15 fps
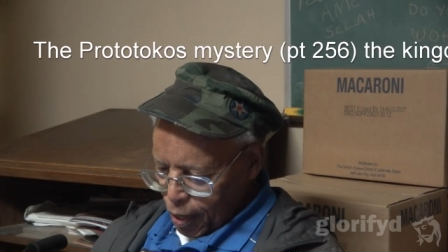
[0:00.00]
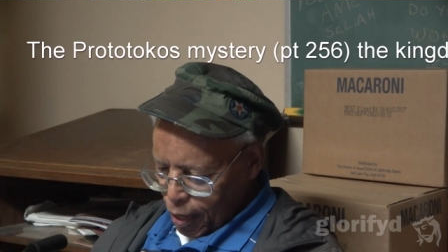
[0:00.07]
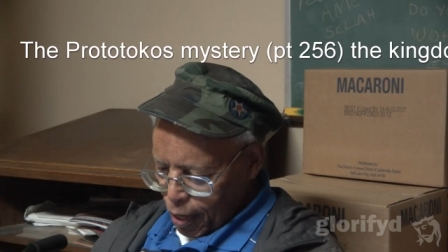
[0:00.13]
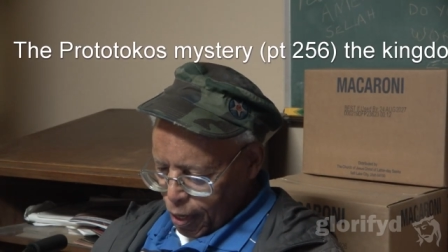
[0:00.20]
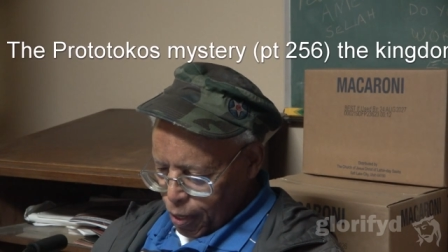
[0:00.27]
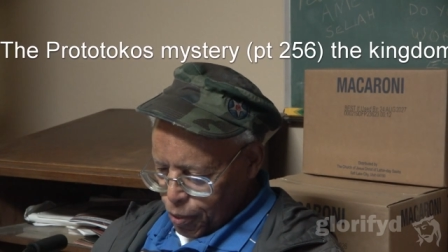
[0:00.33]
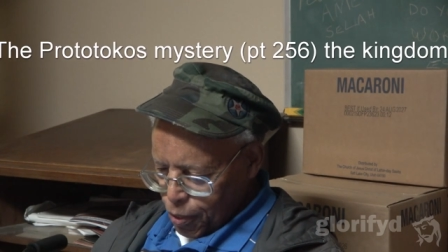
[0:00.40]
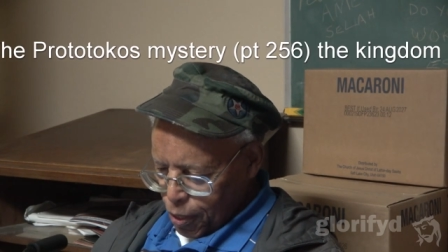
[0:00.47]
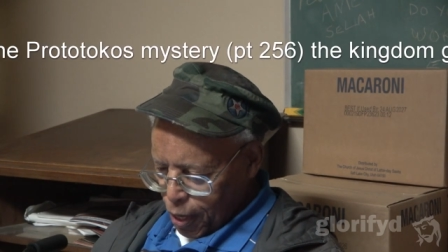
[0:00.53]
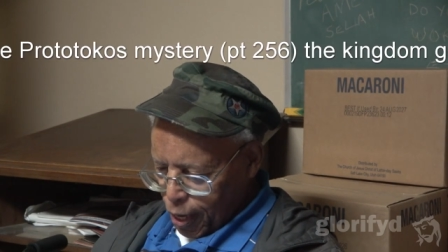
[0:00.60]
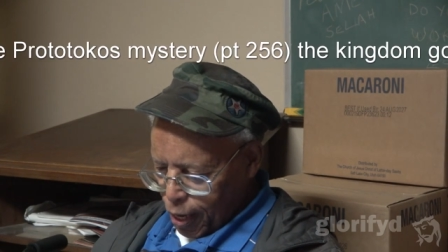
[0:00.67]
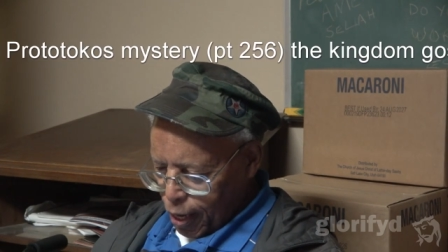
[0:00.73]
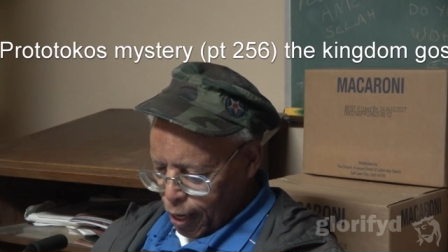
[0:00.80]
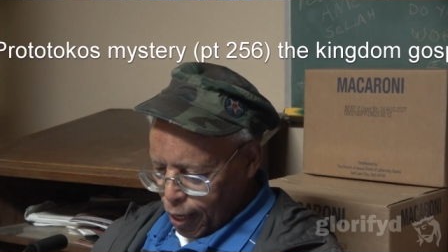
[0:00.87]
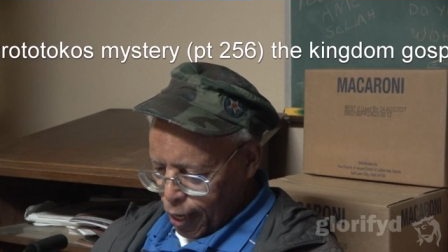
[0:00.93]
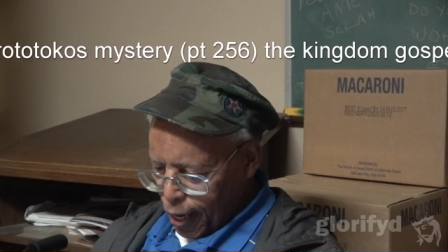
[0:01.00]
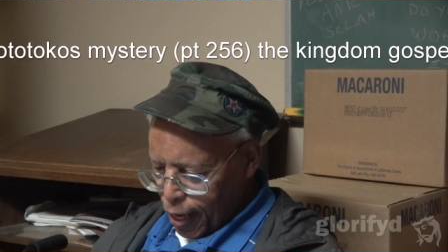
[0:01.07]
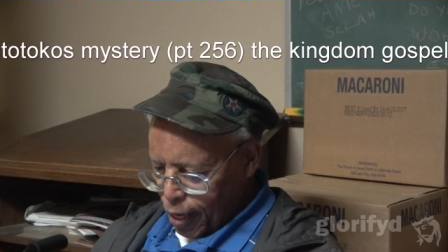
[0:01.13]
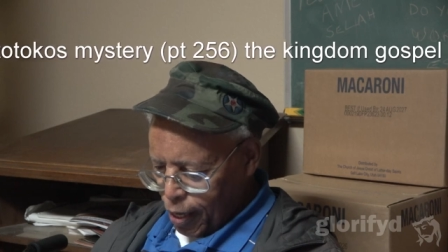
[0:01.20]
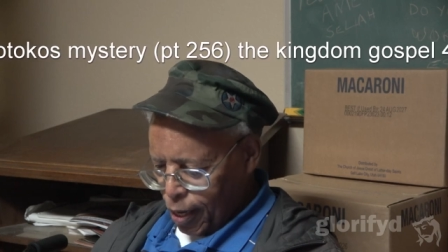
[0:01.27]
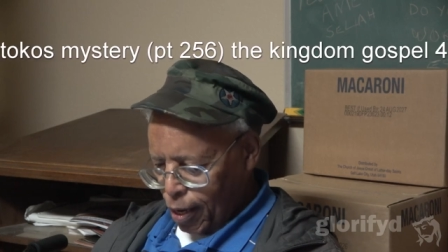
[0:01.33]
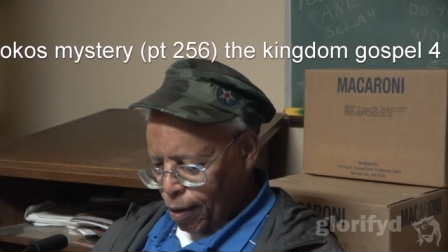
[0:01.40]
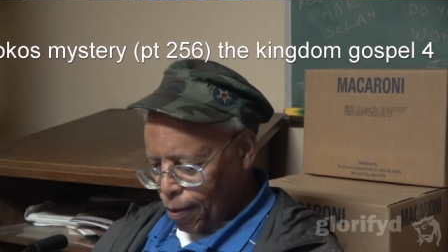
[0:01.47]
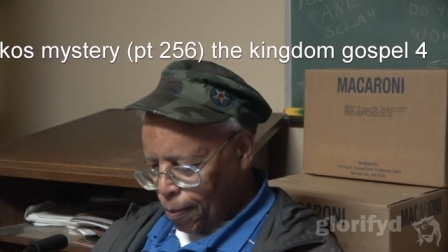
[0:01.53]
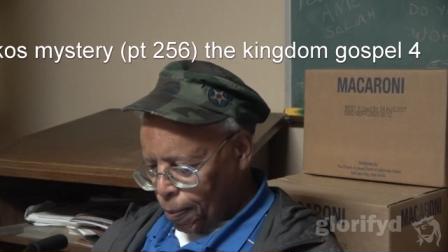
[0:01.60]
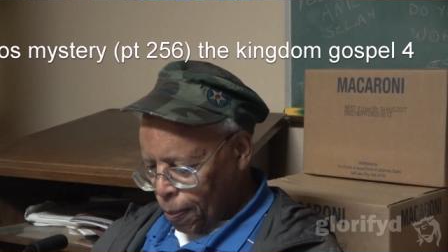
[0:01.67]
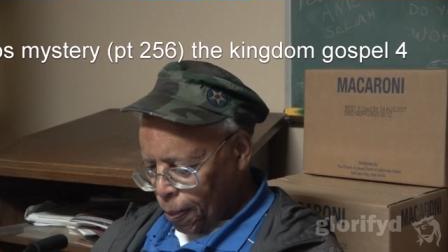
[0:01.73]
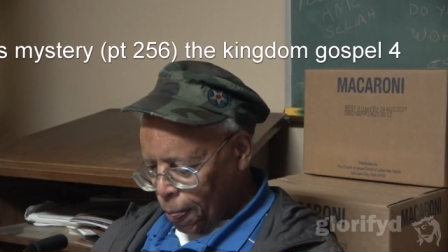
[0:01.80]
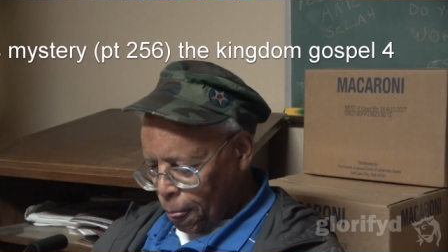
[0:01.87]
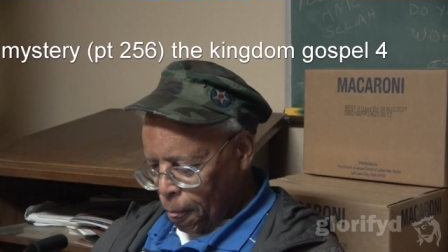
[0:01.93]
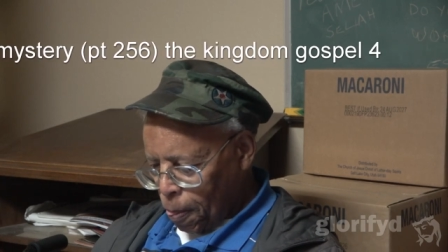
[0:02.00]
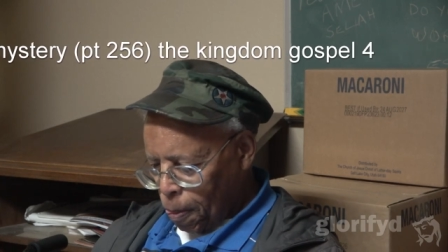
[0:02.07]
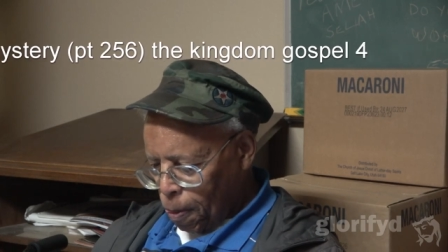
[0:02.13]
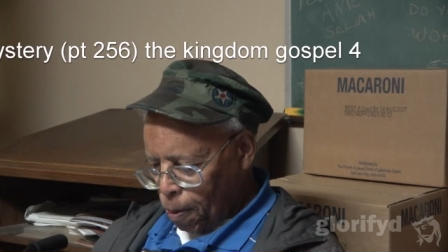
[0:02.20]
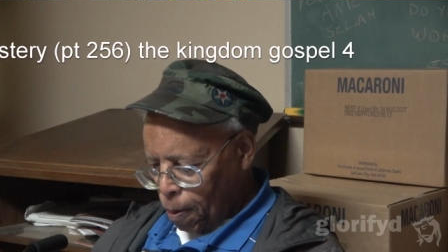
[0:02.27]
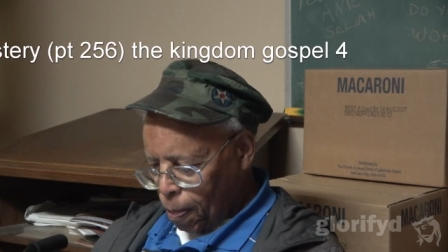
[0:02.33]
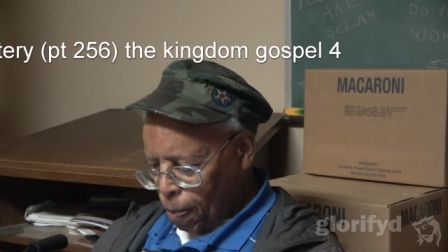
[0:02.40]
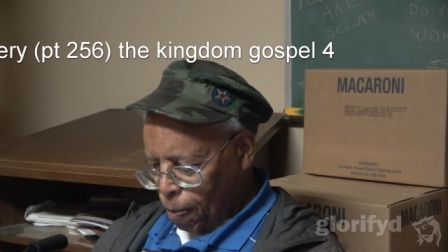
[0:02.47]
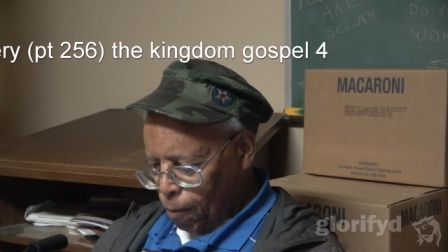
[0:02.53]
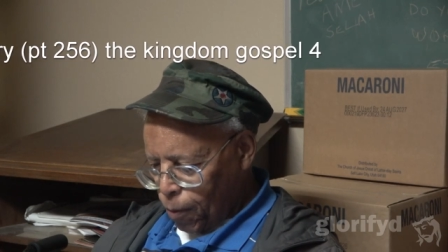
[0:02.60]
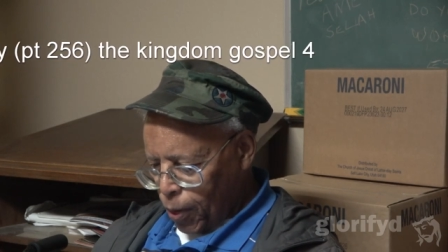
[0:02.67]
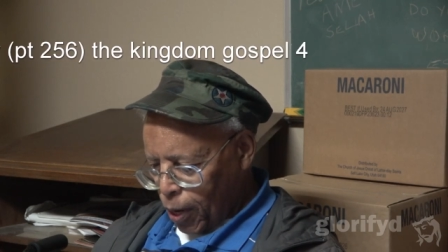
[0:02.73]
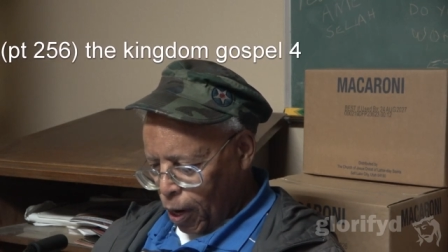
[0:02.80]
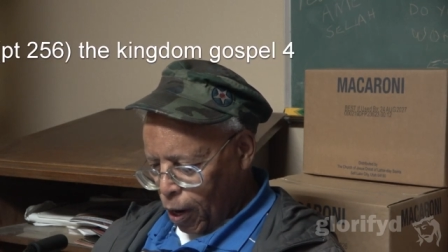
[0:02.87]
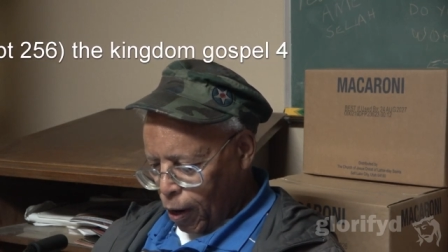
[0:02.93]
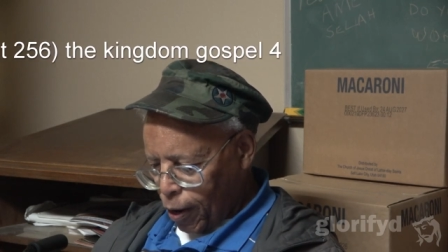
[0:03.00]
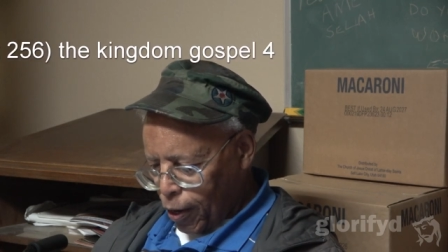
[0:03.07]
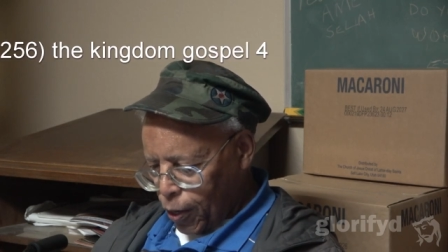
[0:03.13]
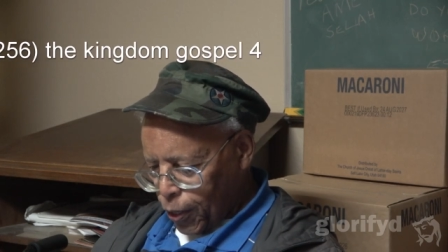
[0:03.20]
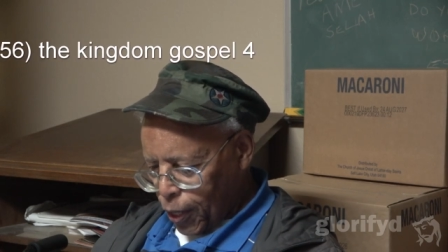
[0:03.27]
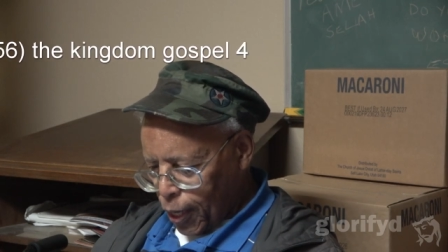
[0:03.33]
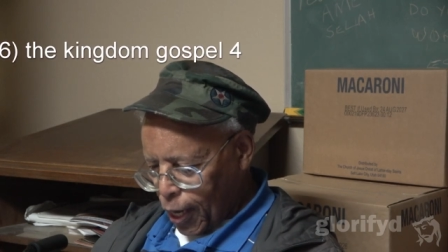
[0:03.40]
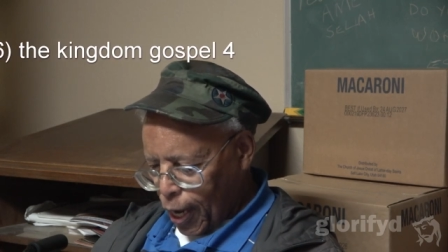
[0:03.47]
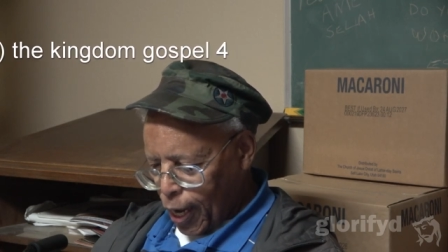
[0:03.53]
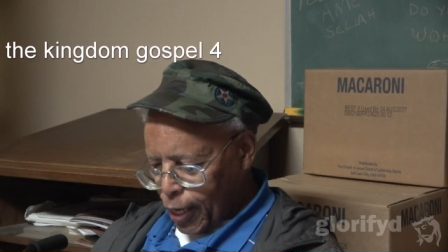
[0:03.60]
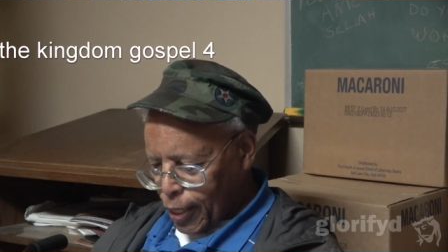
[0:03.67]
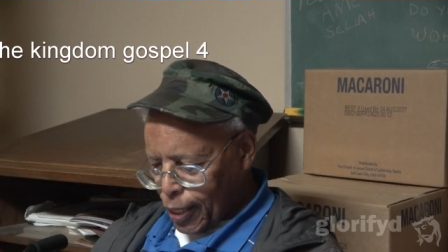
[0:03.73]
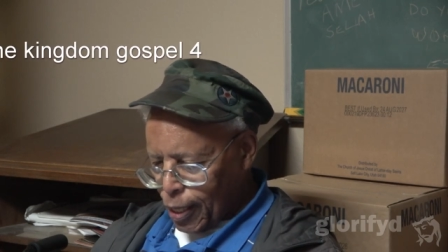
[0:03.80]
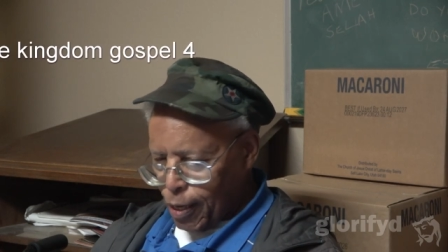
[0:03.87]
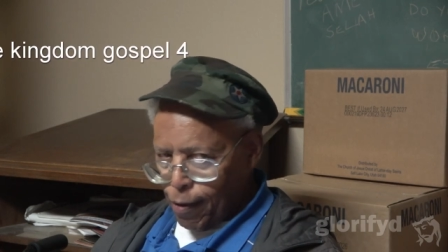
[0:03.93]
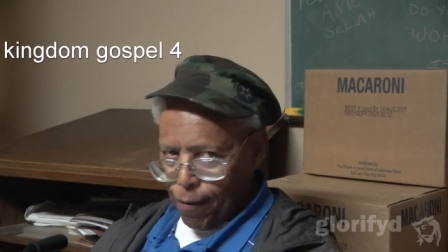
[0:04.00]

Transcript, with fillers: and today again we are looking at